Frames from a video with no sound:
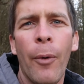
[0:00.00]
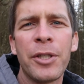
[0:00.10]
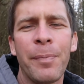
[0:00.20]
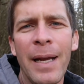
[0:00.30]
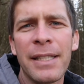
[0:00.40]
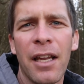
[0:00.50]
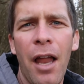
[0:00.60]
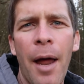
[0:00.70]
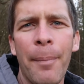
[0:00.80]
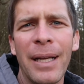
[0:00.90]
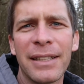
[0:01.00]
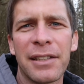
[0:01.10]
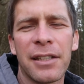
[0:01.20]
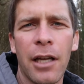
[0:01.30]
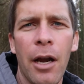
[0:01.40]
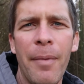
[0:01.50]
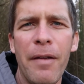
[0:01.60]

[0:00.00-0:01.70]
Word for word: which means the lawn business is gonna